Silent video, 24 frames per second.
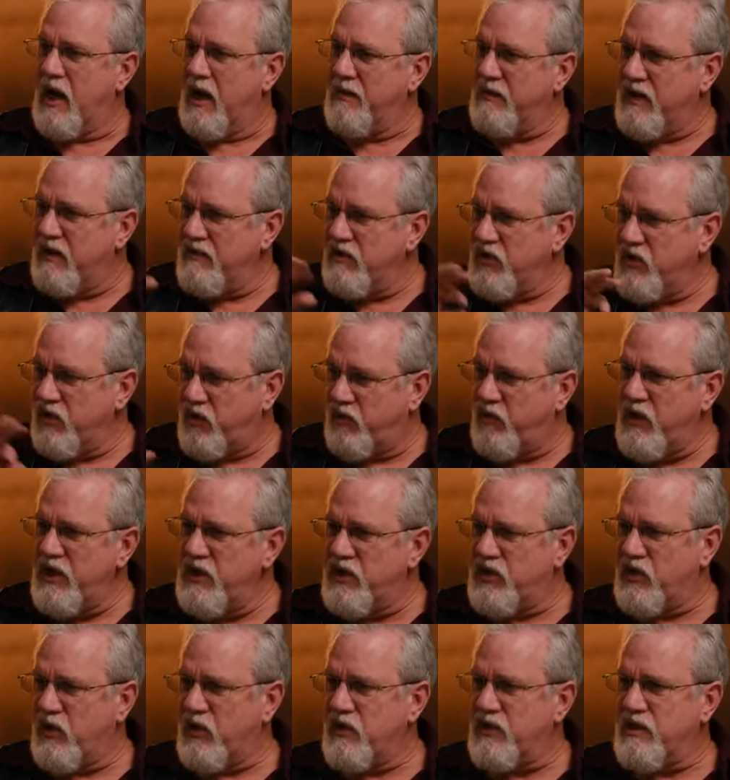I'm giving you
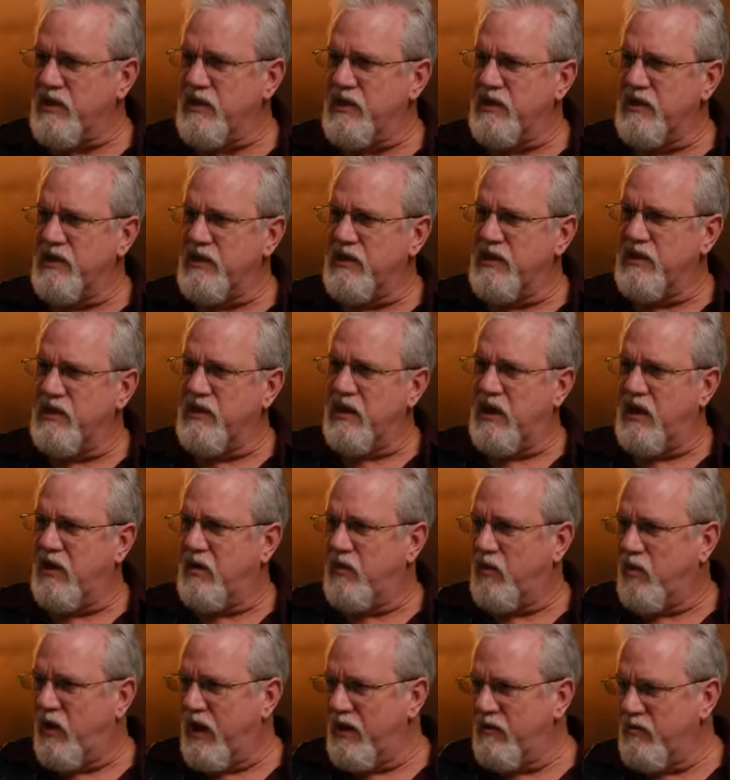3 sources.
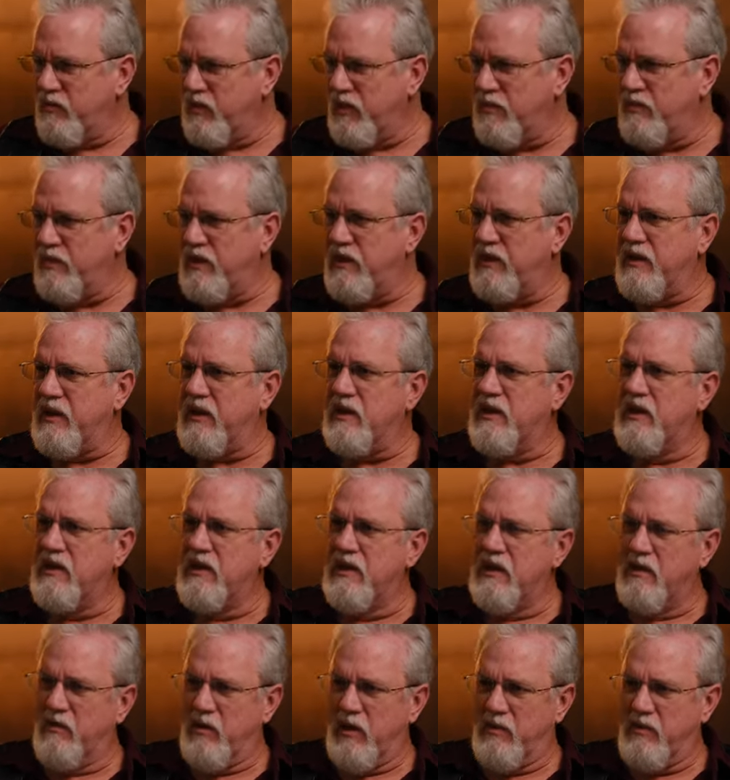One would be the
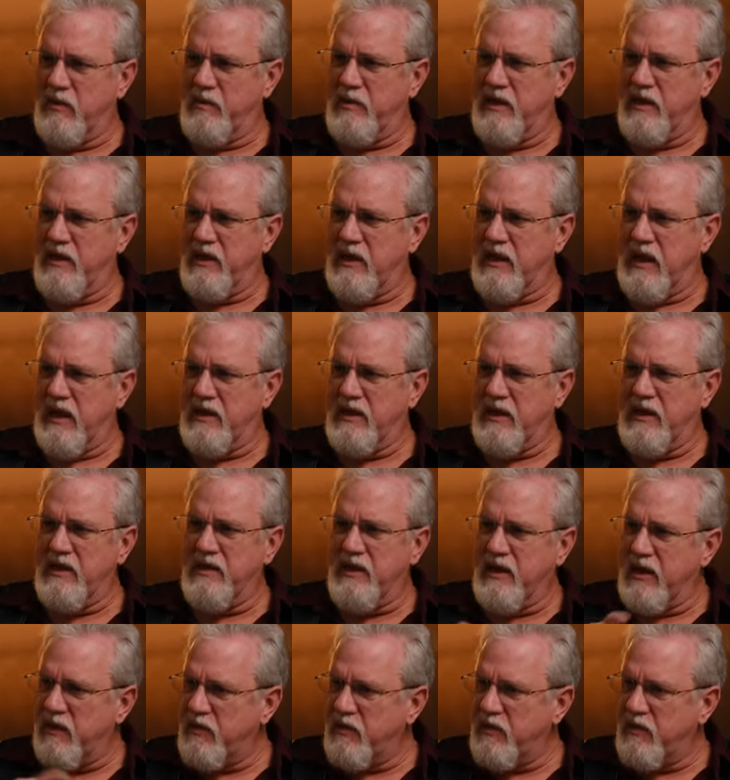Hadith,